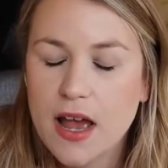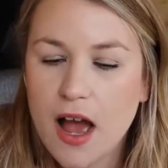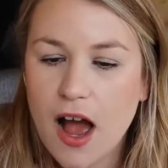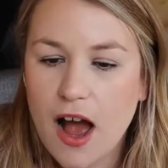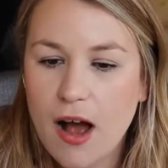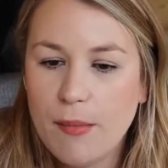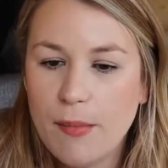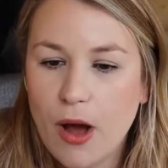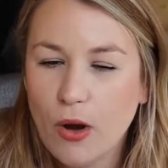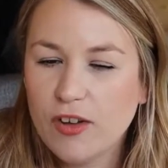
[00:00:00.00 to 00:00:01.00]

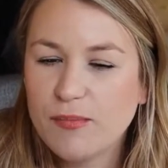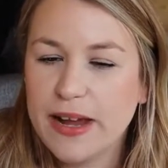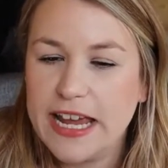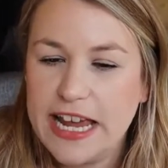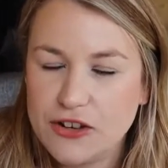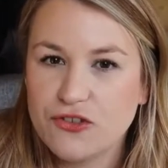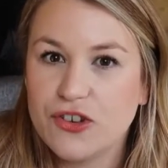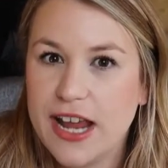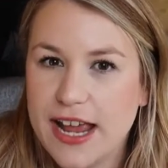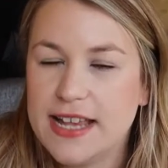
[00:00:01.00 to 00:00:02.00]
Um, a lot of my
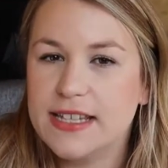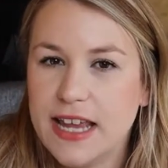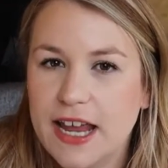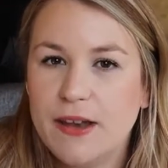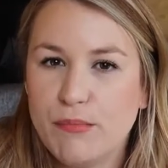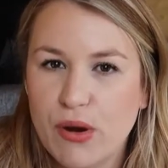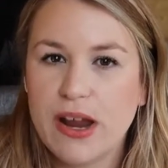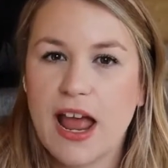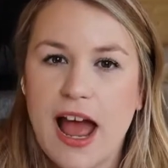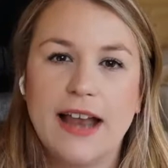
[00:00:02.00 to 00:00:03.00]
history is in
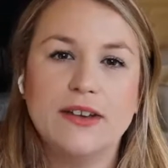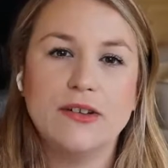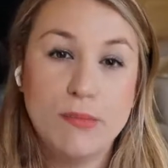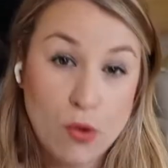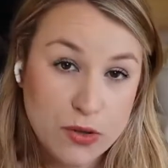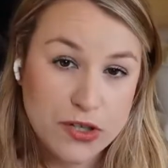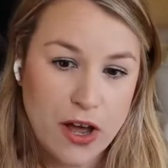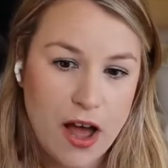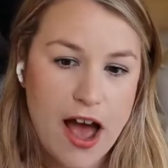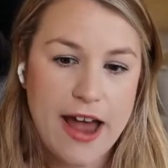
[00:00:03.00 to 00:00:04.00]
brick and
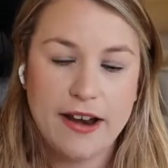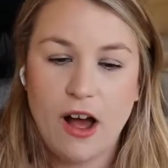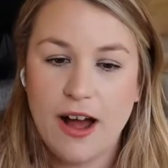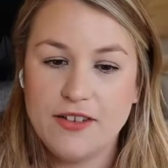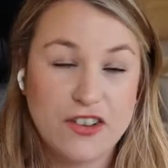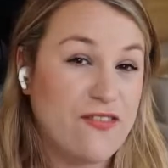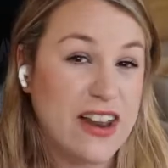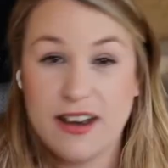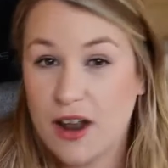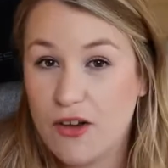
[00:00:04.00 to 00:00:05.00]
mortar, and I just
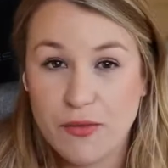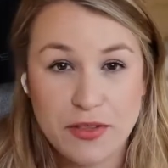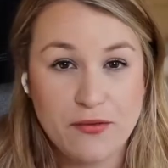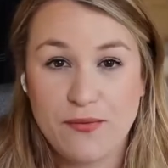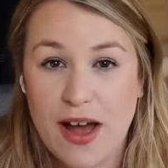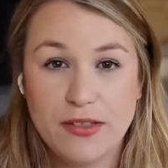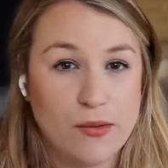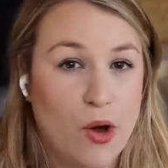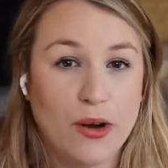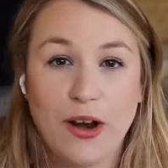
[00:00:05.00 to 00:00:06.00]
fell in love with the fact of
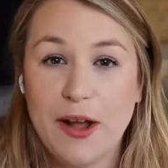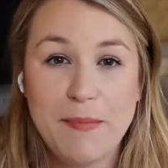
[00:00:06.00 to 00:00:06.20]
online